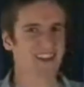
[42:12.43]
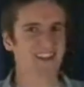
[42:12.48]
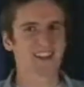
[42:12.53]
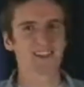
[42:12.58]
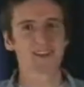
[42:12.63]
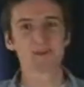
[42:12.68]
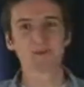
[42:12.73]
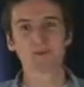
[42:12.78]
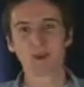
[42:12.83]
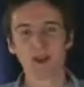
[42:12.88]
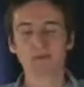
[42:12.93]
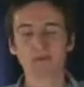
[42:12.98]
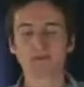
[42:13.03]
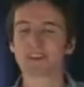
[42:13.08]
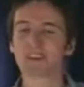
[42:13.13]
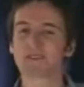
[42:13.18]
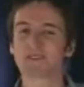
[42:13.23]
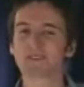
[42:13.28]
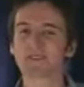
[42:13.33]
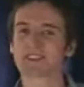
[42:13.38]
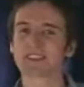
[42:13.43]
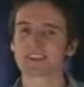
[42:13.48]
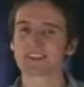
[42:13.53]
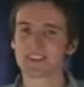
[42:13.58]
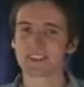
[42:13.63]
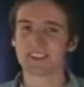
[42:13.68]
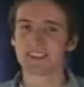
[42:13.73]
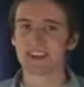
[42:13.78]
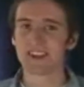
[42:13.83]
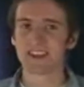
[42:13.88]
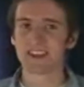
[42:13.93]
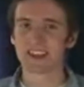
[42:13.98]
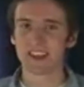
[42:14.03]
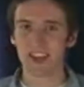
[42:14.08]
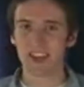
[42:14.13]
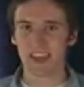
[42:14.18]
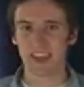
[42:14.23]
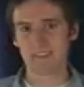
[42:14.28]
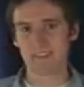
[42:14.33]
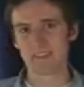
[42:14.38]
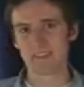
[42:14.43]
and they'll probably never see anything like it again.